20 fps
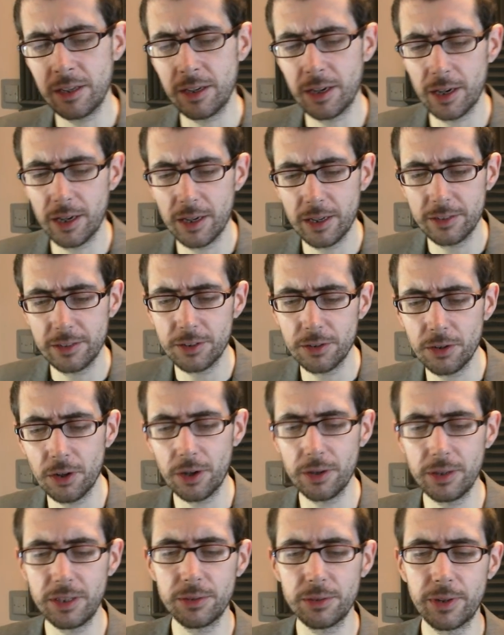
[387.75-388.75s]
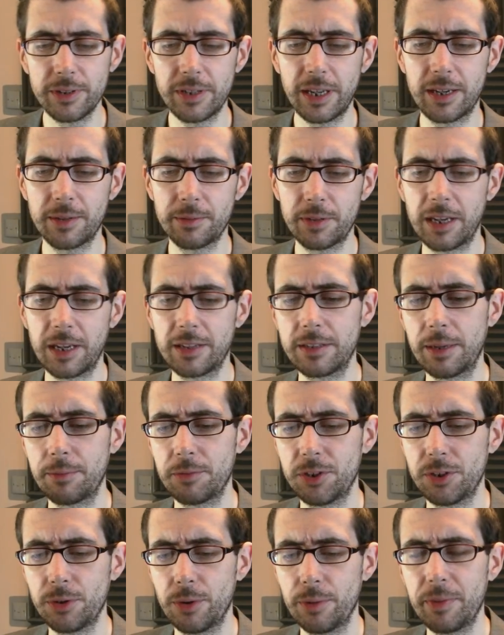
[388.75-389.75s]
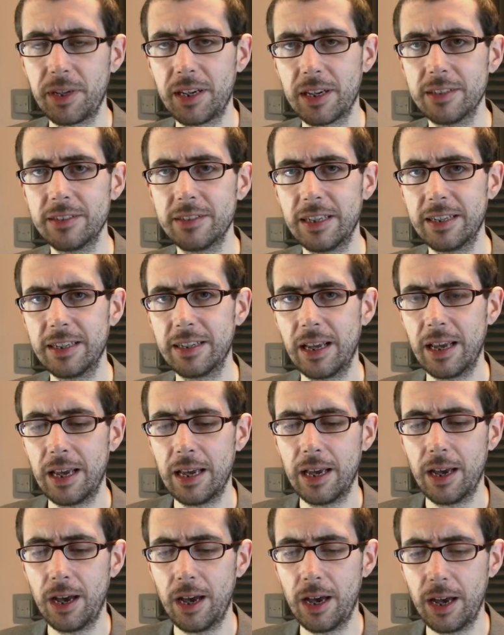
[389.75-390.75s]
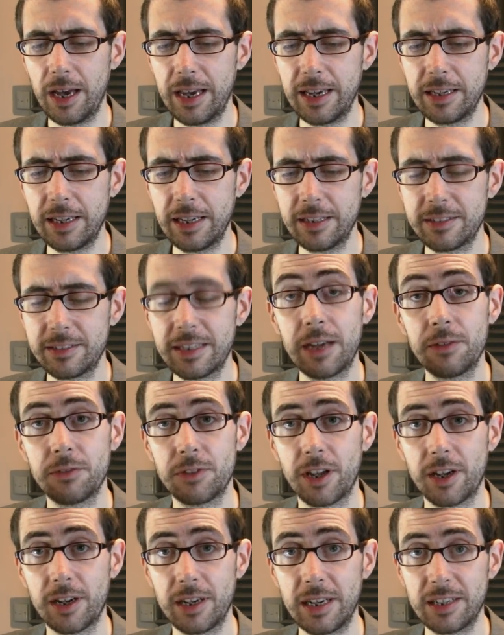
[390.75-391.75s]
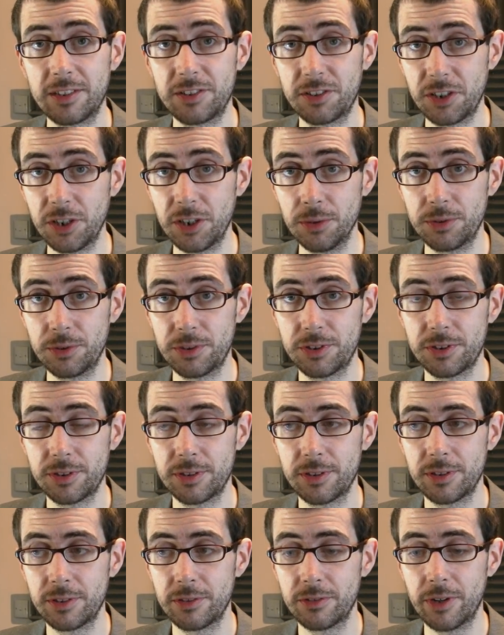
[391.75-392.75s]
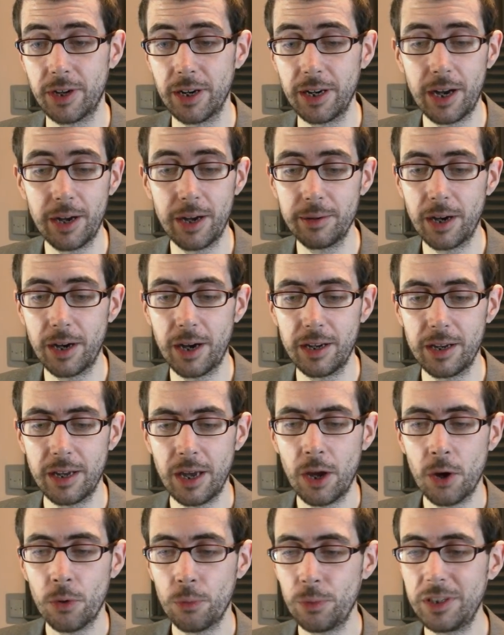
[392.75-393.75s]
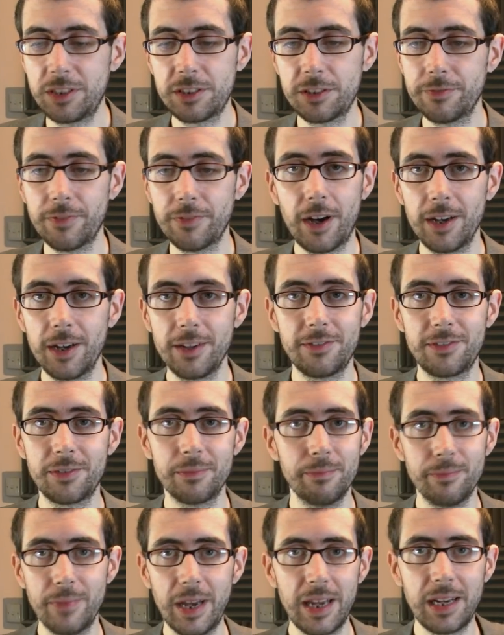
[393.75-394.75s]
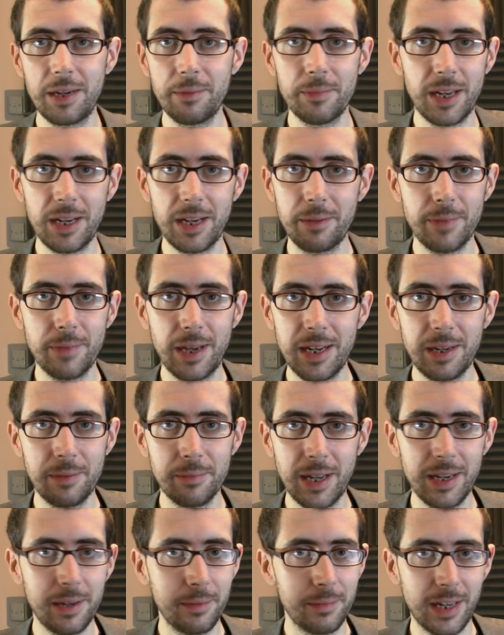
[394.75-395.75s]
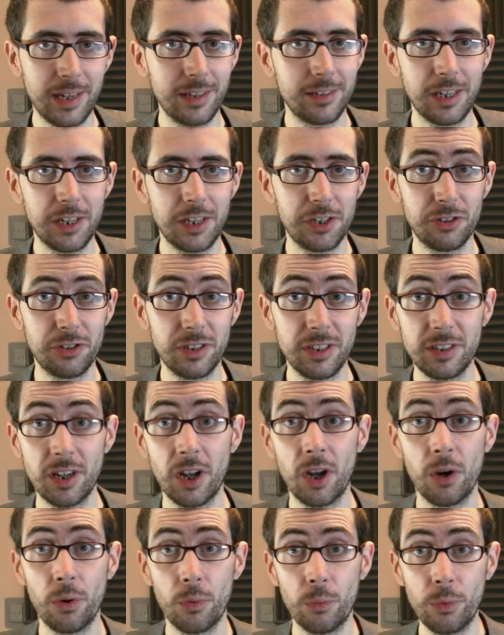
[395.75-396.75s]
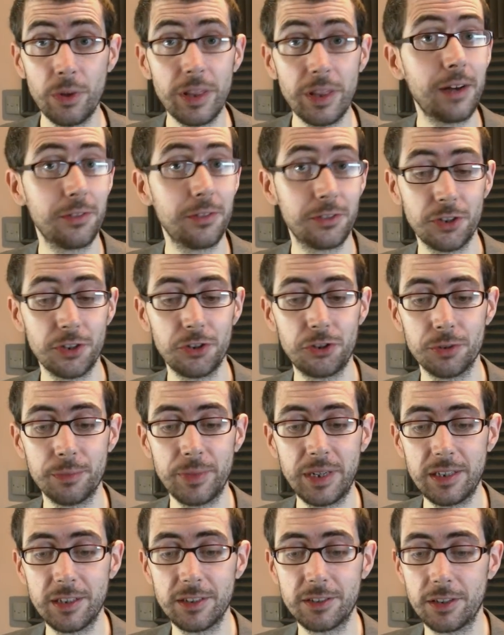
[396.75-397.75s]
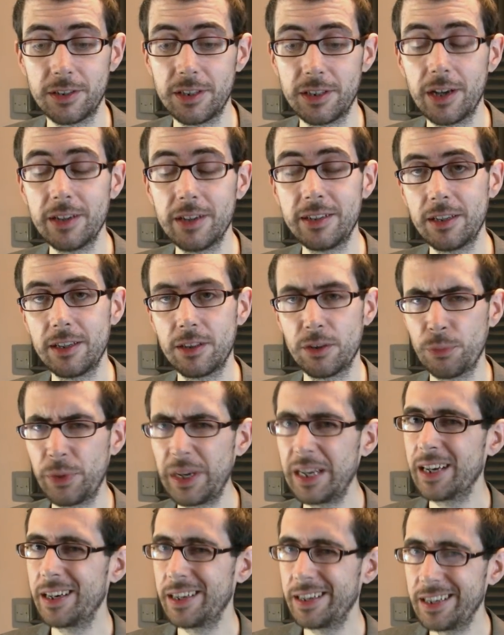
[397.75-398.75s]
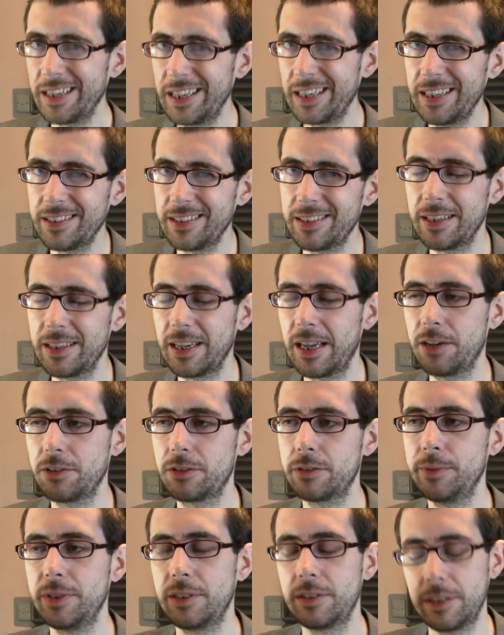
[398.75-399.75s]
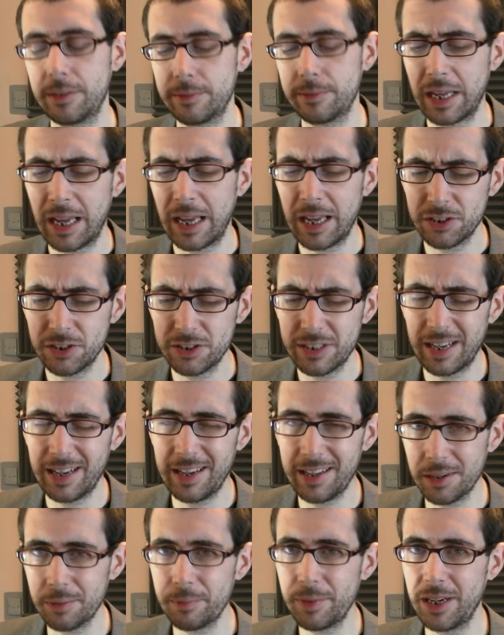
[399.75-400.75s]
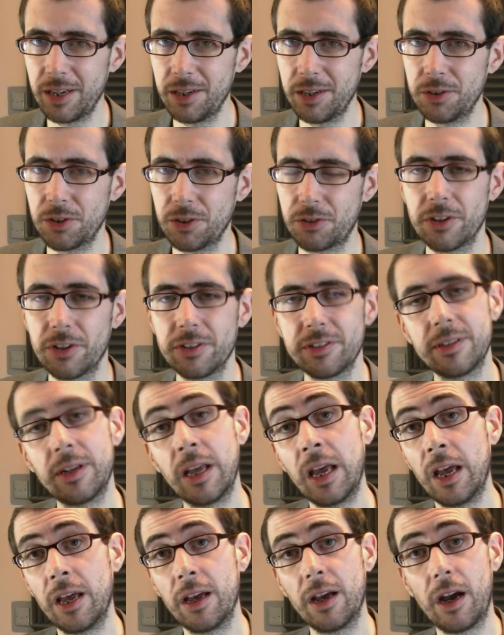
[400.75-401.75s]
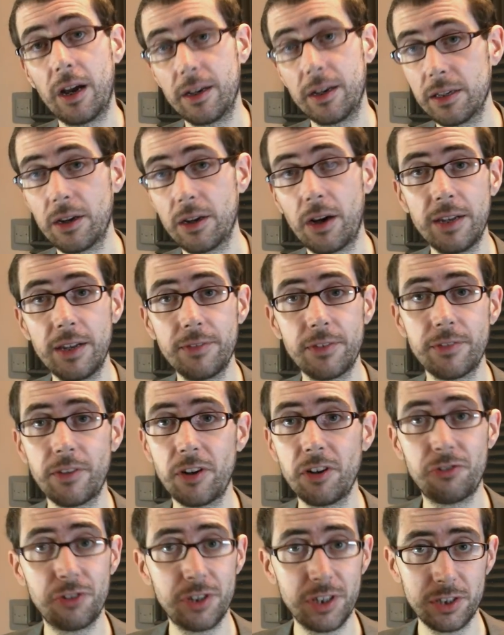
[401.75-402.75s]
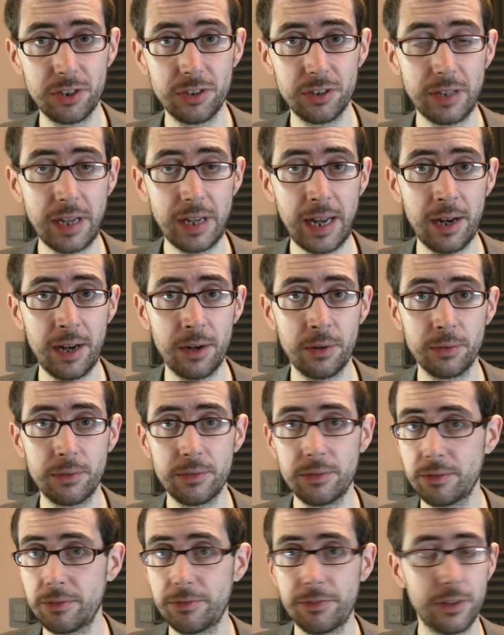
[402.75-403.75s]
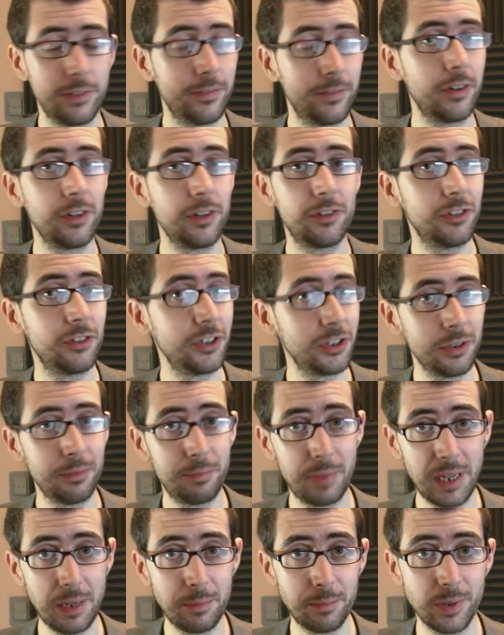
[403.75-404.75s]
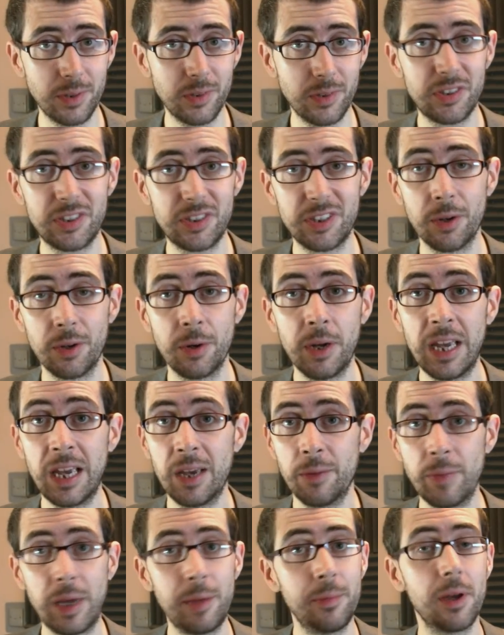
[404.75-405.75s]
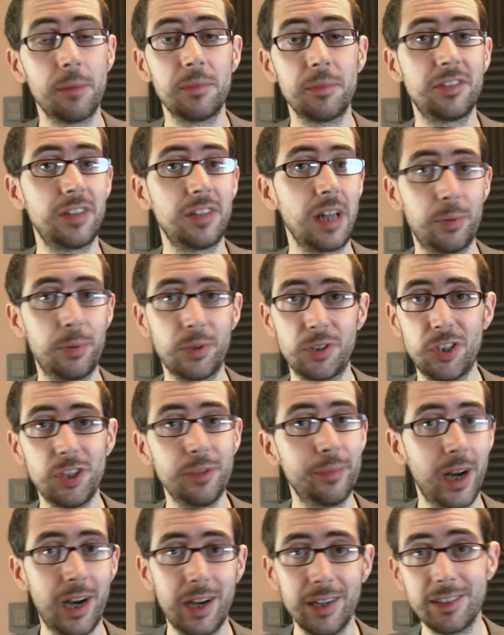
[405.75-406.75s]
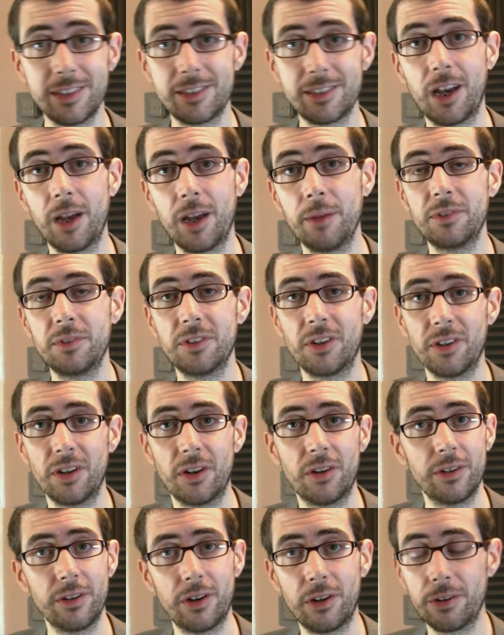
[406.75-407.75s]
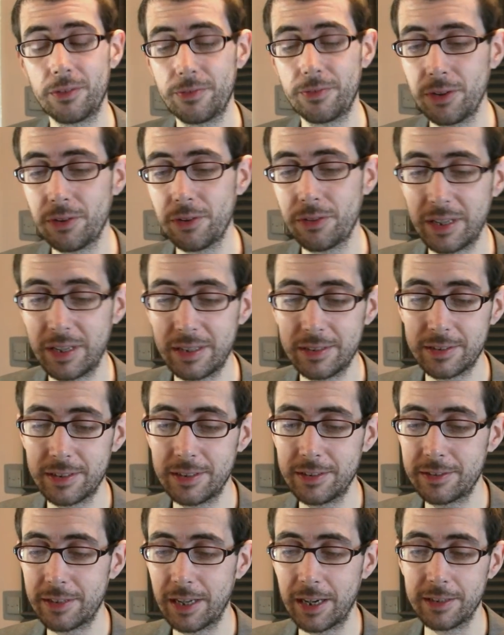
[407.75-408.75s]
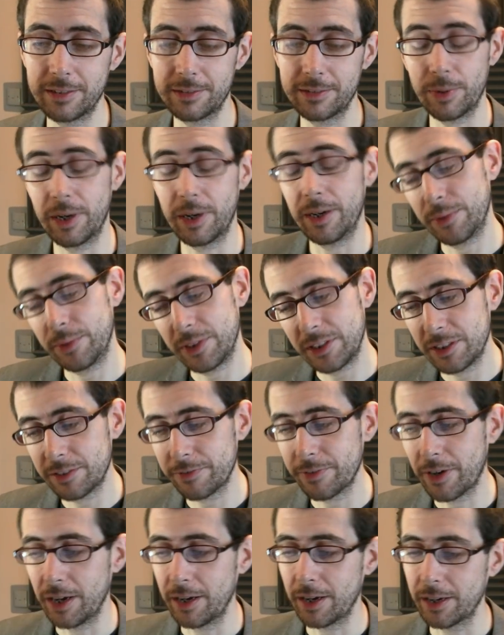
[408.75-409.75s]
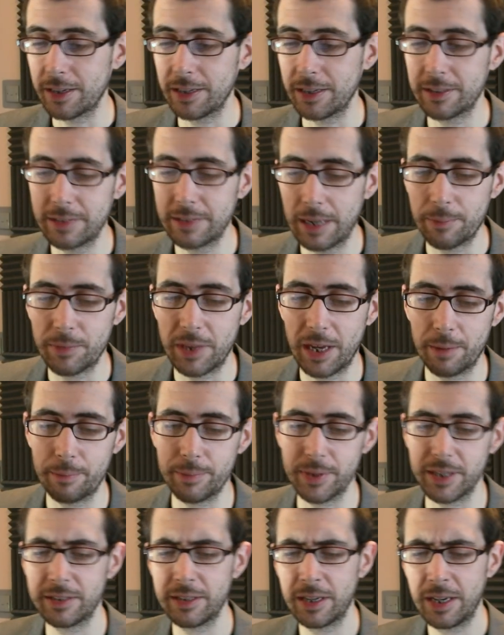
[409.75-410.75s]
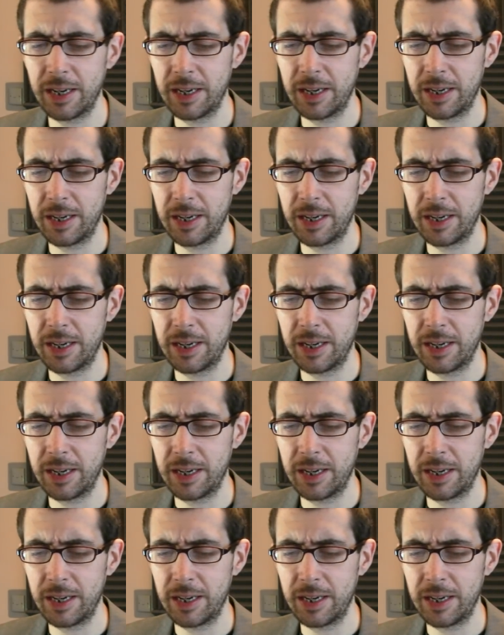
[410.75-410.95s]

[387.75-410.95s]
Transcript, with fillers: Uh, so not only do I take exception to it because it, uh, it, it sounds like an excuse, right? I, I, we survived many, many, many, many, many centuries without social media. So the idea that we need it now to me seems just a little bit ludicrous. And, you know, I live in a very traditional town full of very traditional people, so maybe I'm a step or two behind the times on, on, on a few things these days, well, which is fine, I can accept that. But